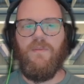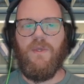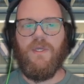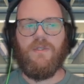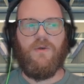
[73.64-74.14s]

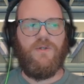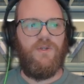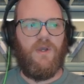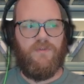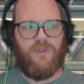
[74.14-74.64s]
As long as you
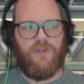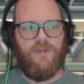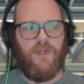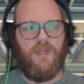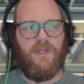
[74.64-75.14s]
have your
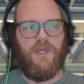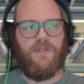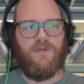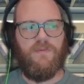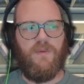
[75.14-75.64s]
Streamline
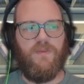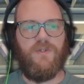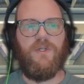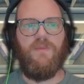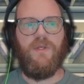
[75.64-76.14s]
Connector membership